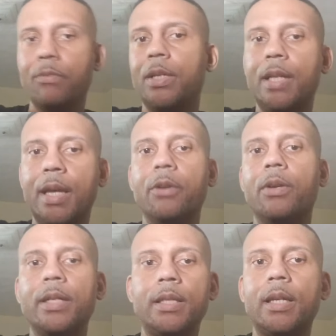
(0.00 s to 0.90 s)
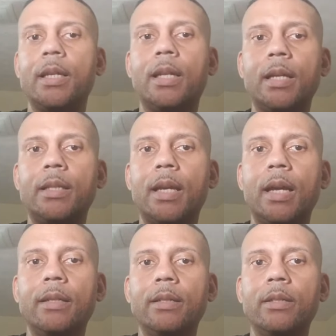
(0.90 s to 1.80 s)
day or anything like
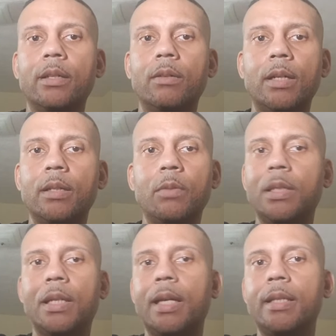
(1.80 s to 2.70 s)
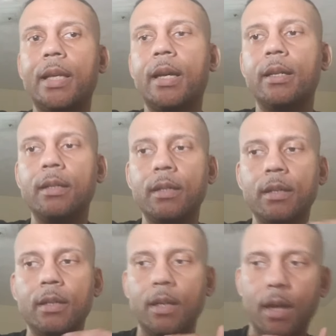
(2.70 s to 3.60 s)
that. It wasn't like that.
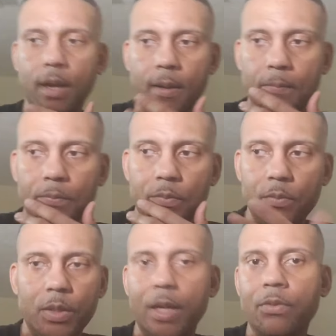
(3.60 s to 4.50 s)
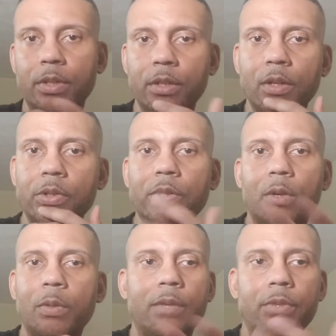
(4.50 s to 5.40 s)
Whenever
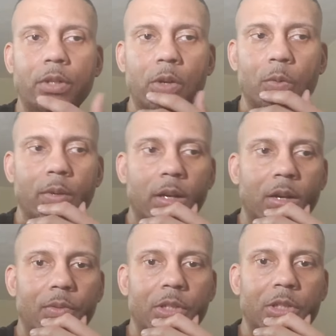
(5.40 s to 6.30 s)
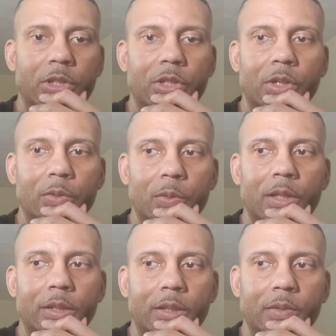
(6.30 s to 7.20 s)
whenever you go visit certain
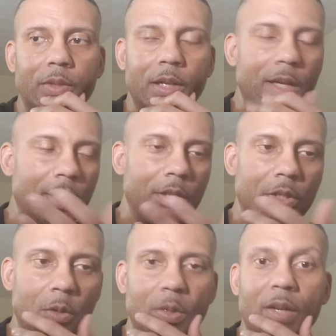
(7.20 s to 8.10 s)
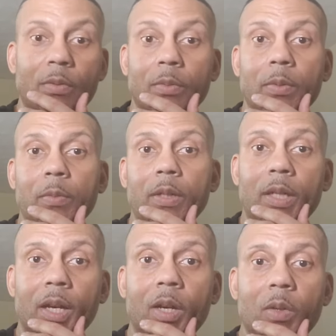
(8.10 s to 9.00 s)
relatives, so whenever we would
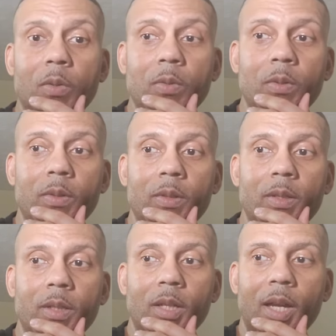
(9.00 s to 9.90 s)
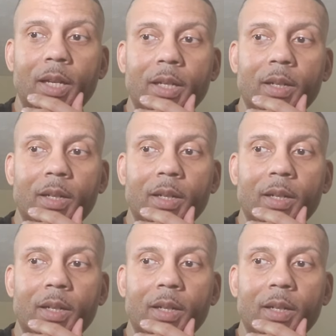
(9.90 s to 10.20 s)
go, like